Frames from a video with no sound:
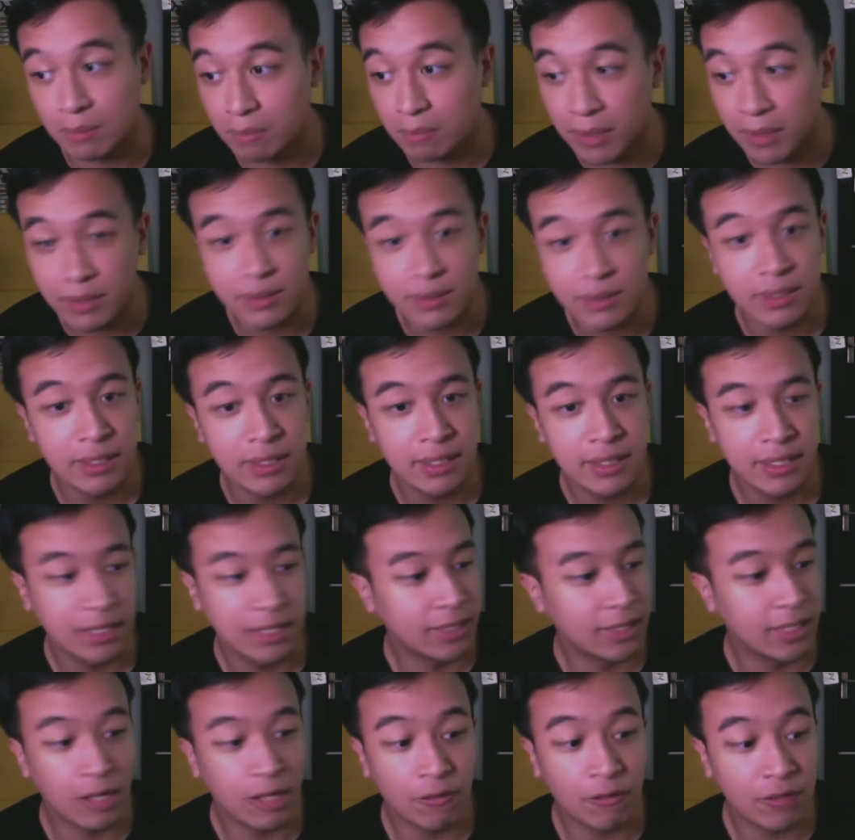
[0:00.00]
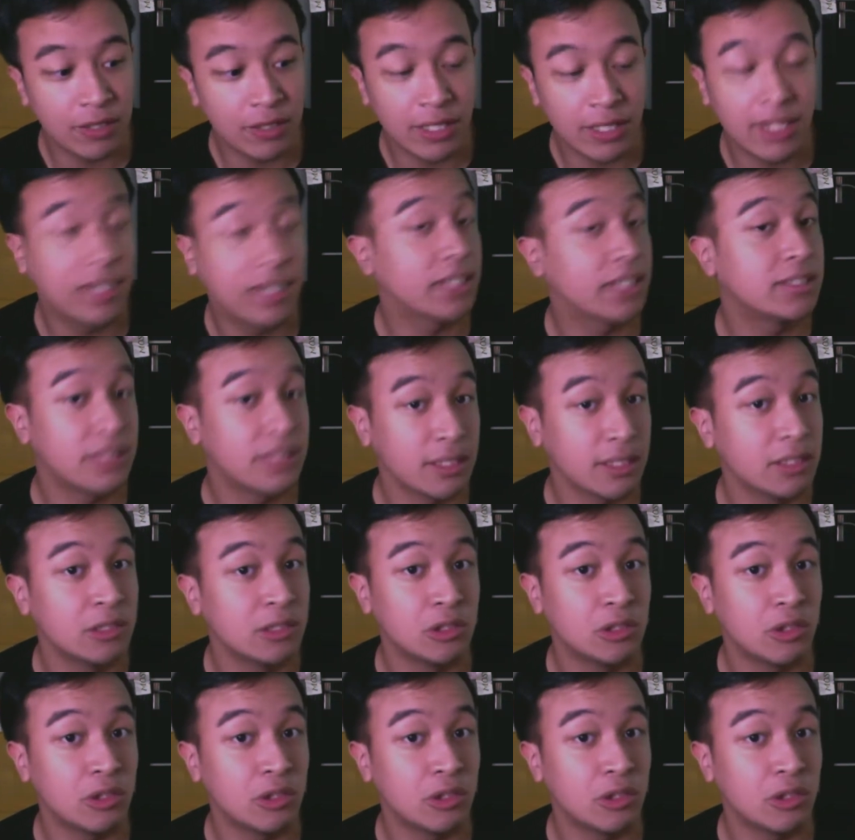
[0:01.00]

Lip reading: but in the end of the day, they still enjoyed